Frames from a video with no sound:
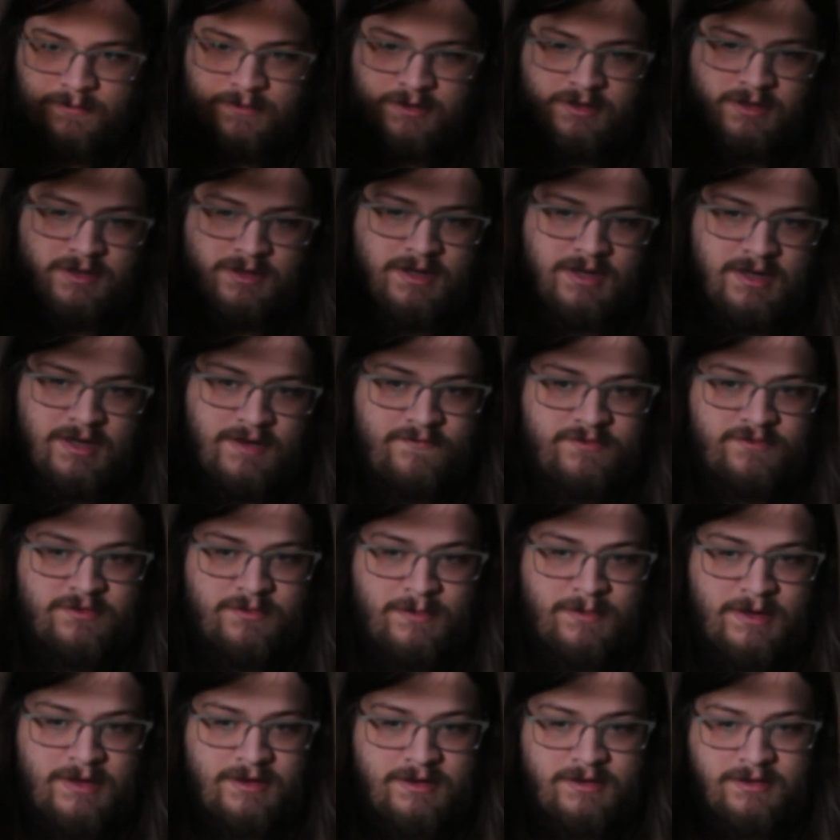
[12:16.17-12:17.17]
gonna have to
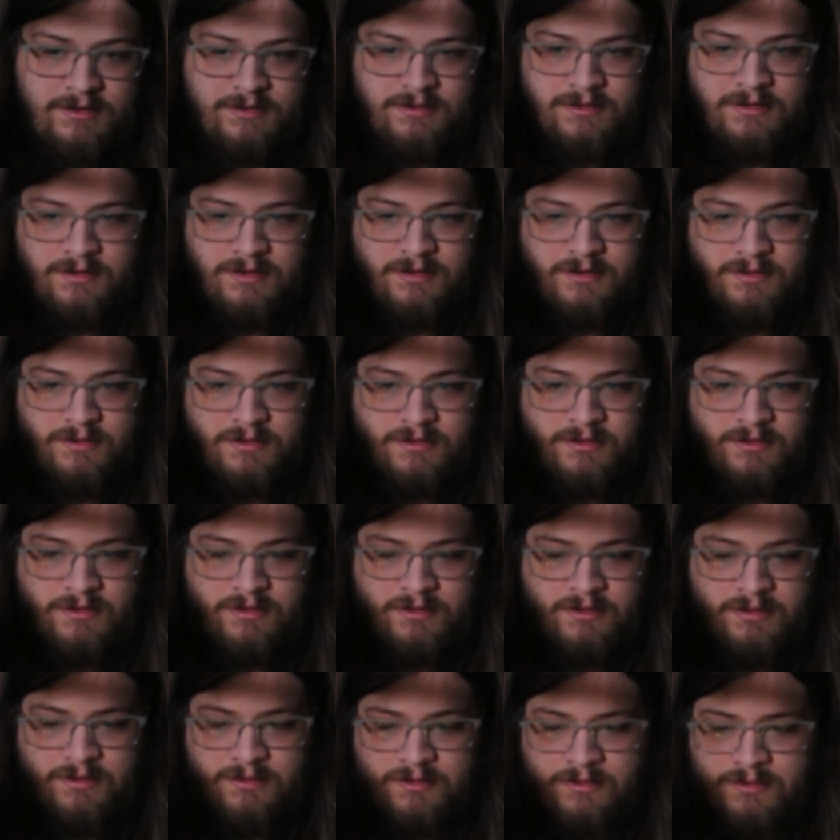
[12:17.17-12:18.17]
make it
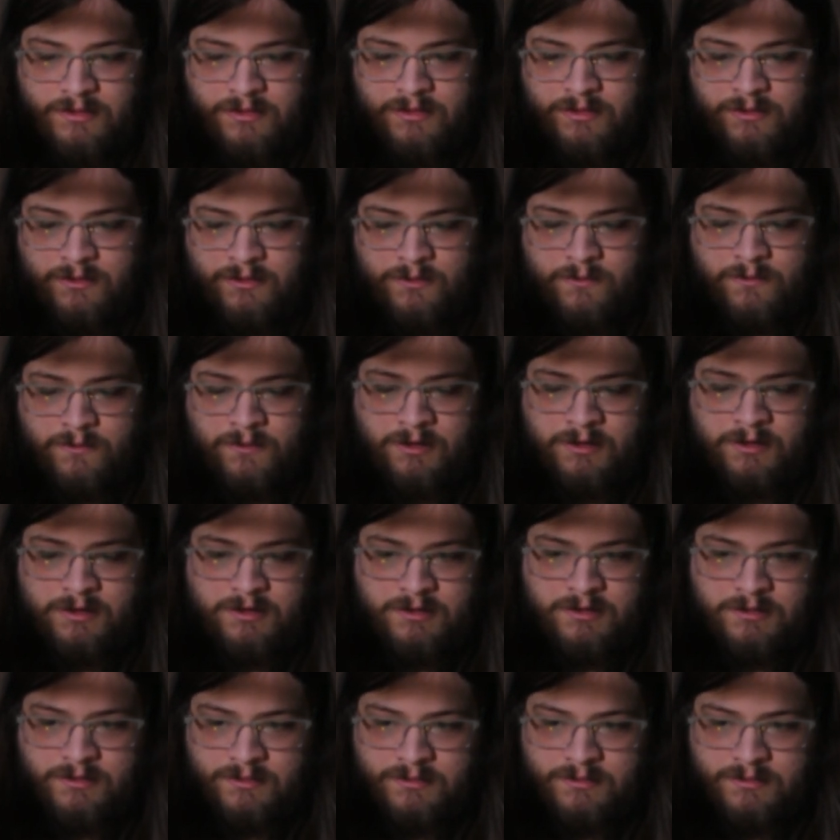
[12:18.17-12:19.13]
work.